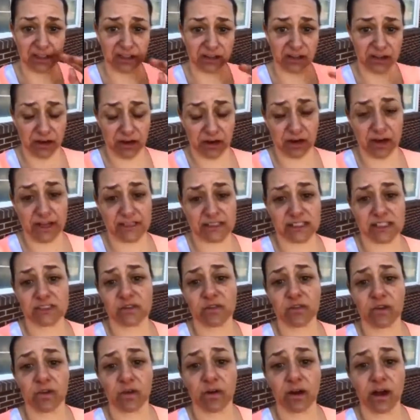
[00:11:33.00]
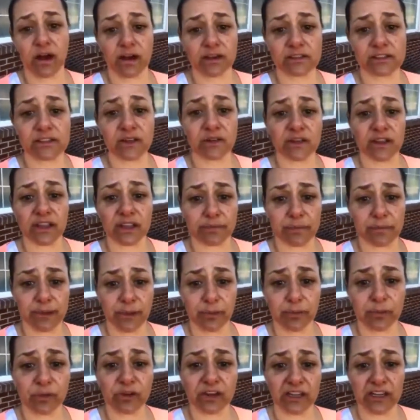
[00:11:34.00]
the your guys' phone call so that
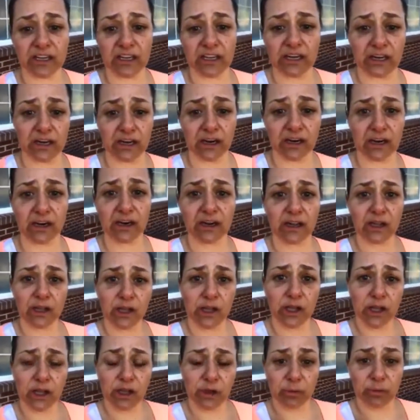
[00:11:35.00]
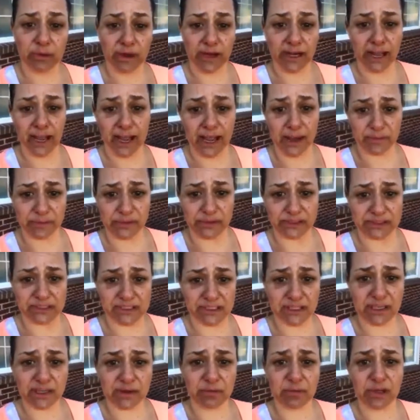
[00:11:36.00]
people can hear what
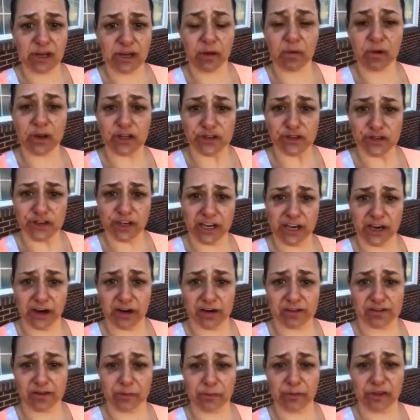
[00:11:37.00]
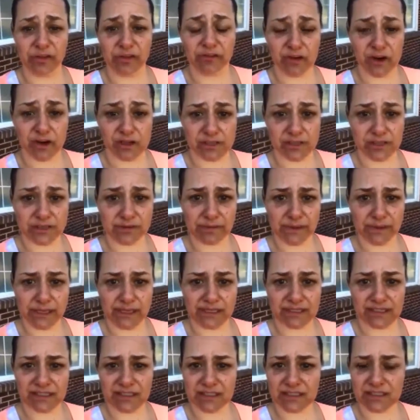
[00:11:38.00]
happened." But I wanted you to hear it from me first
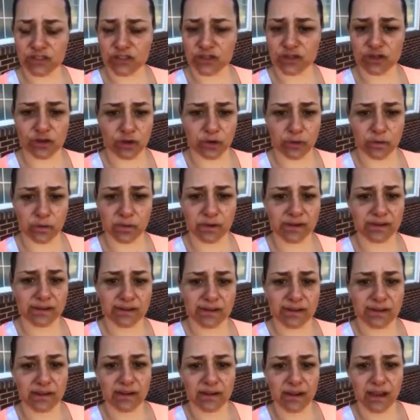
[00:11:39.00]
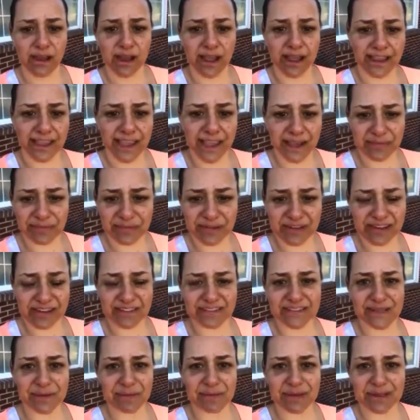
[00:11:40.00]
because this is true. I can't
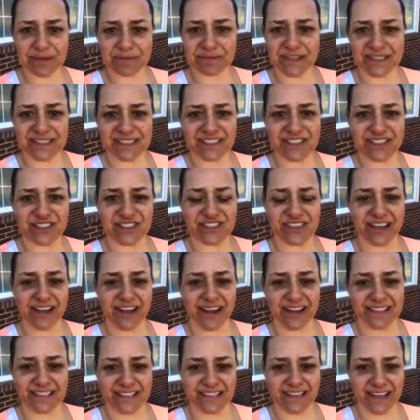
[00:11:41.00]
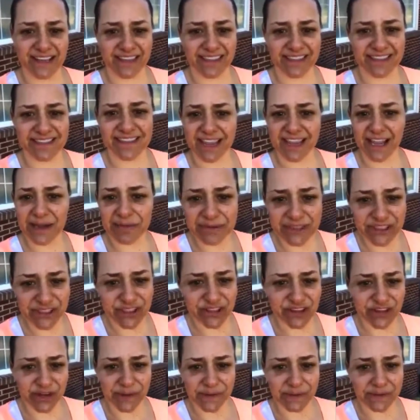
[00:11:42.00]
believe some of the messages I got today. This can't be
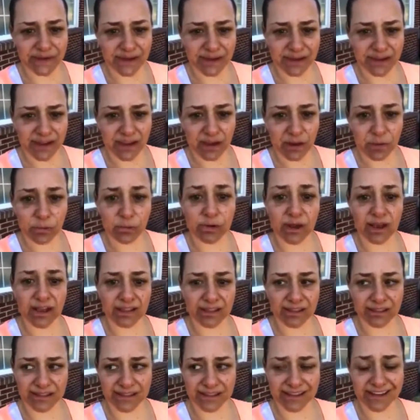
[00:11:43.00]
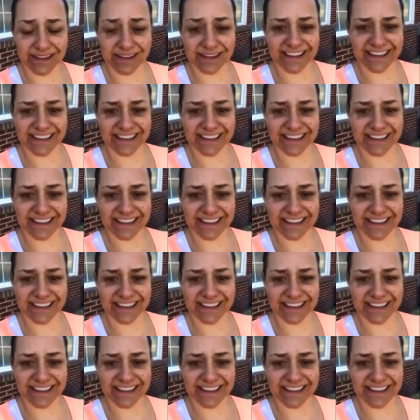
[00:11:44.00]
true. Well,